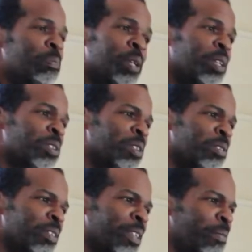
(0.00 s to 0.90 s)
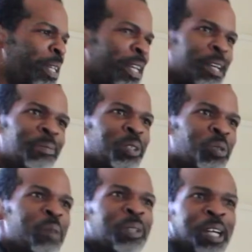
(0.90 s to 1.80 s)
Bugs, I mean, like I'm a
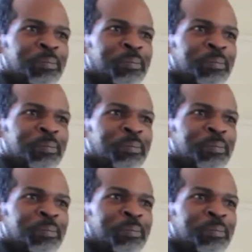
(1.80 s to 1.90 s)
drummer.